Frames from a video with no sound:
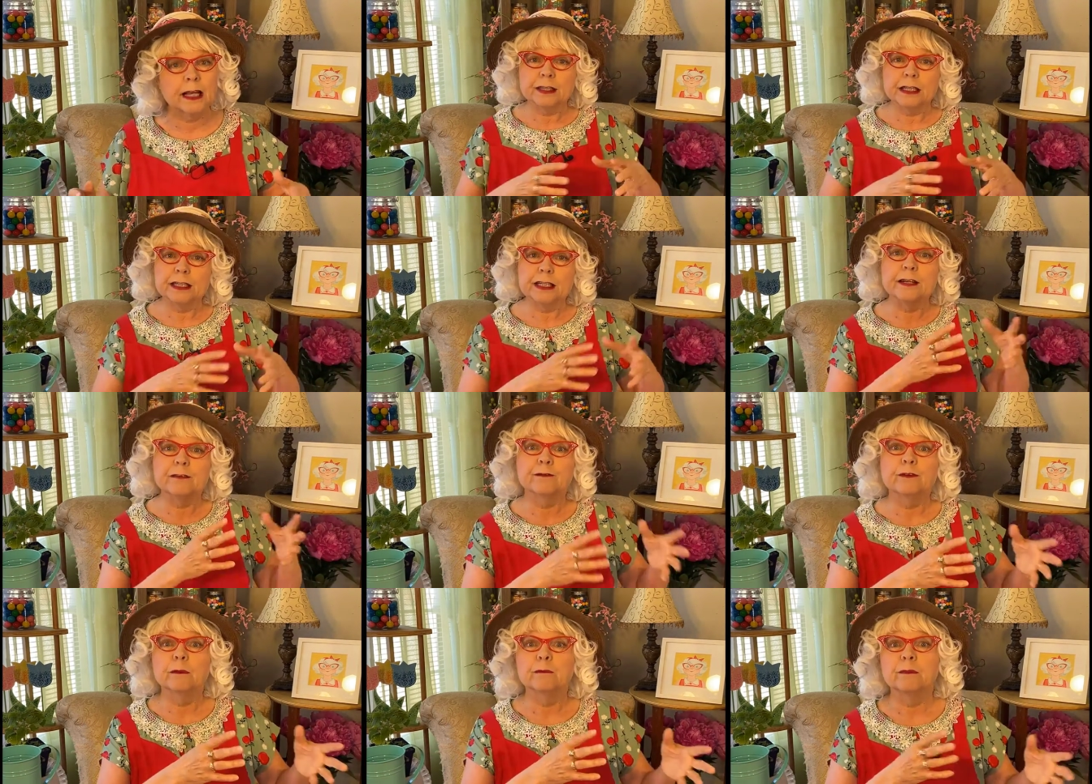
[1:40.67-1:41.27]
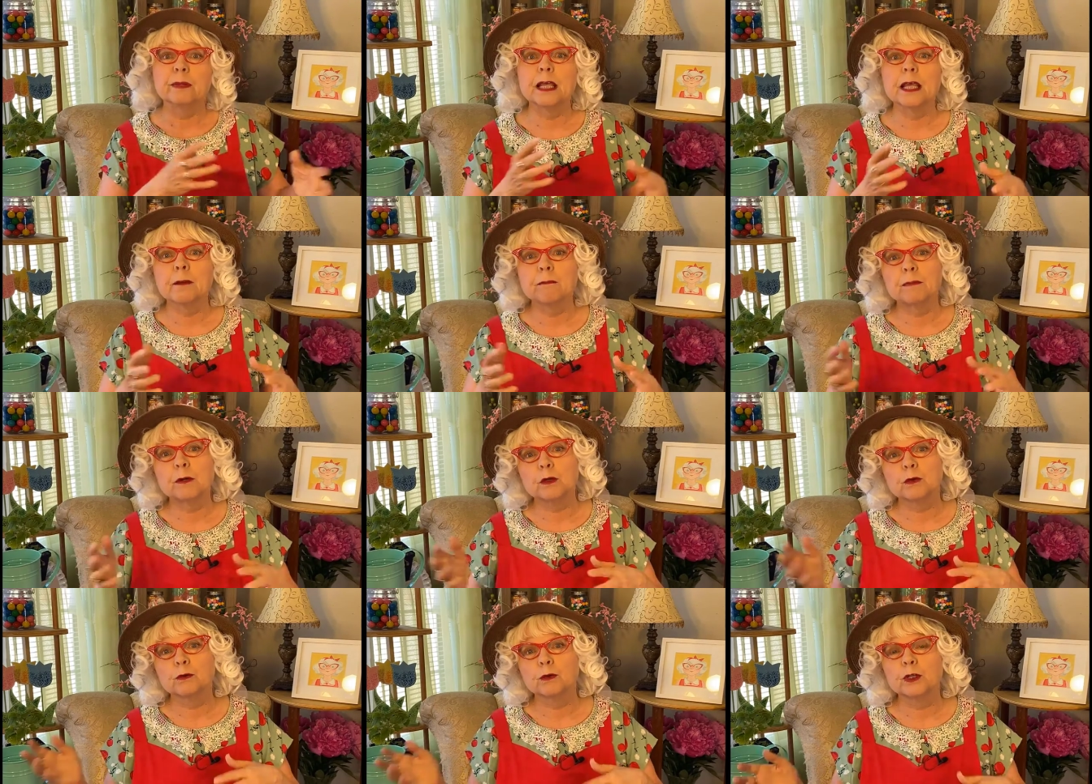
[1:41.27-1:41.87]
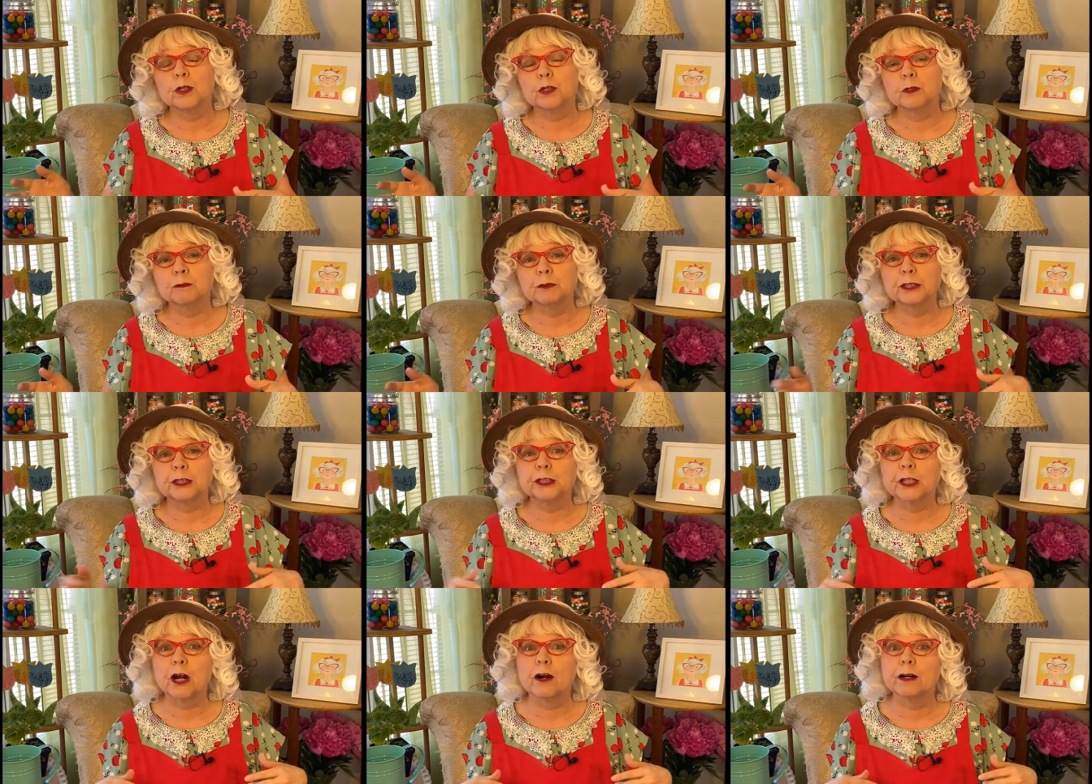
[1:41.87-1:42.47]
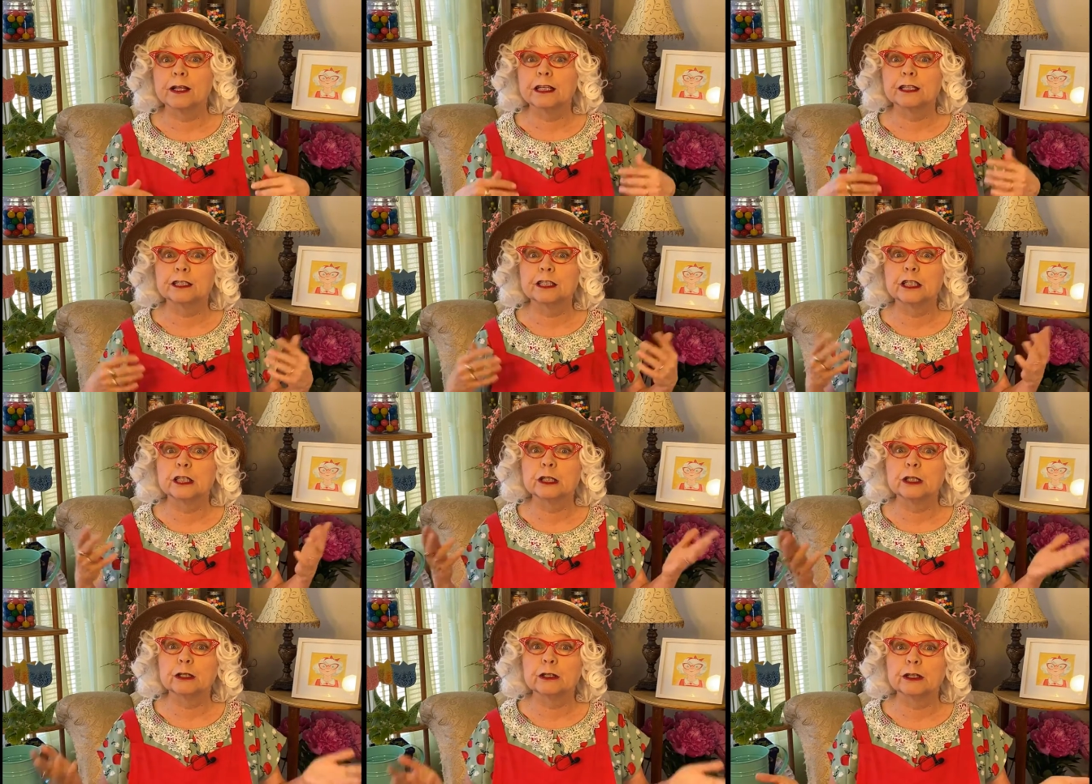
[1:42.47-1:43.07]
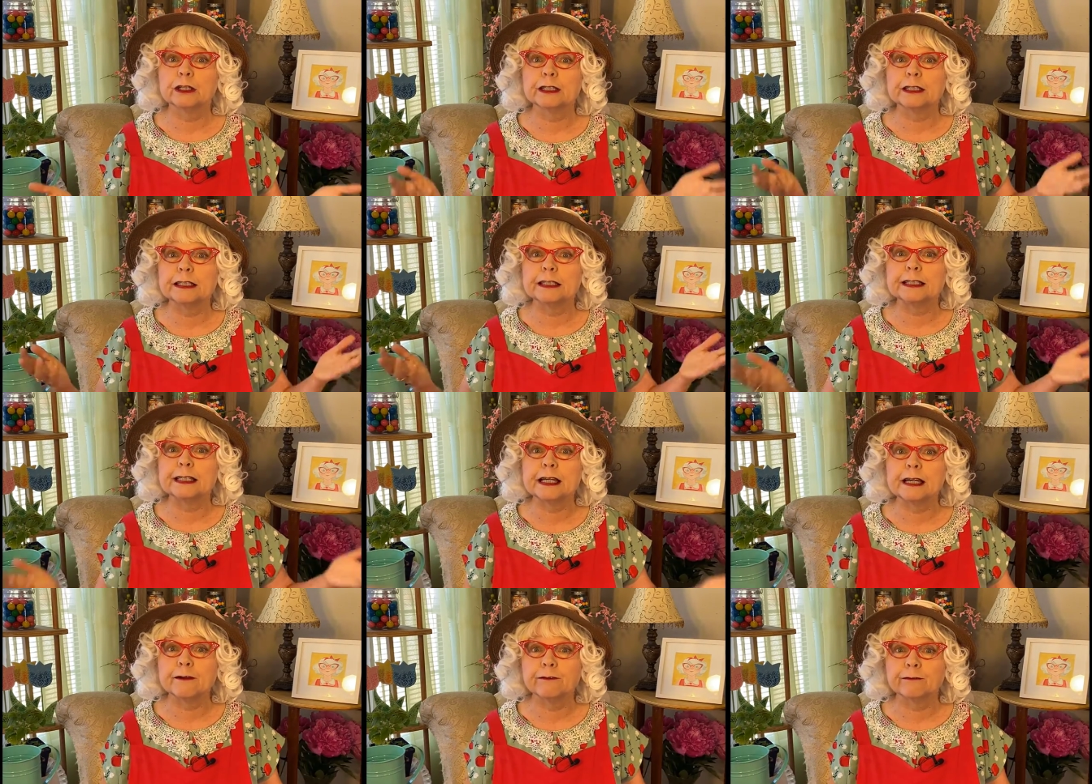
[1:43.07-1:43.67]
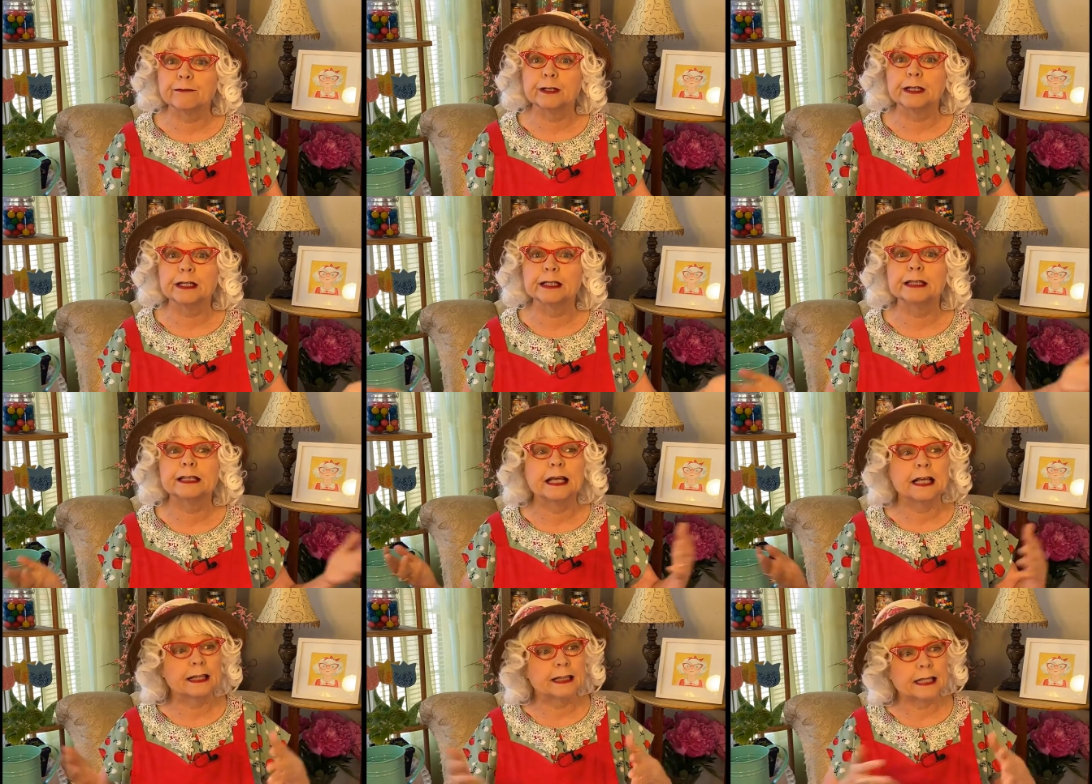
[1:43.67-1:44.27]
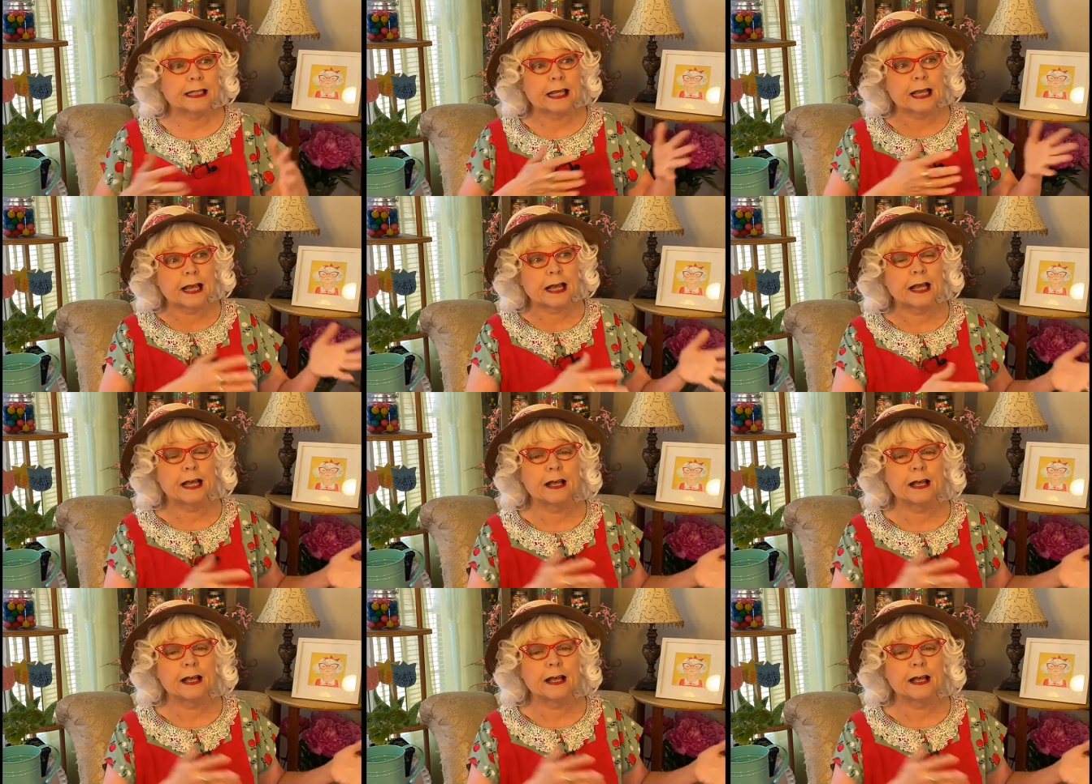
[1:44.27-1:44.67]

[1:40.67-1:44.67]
the different people groups started to look different than the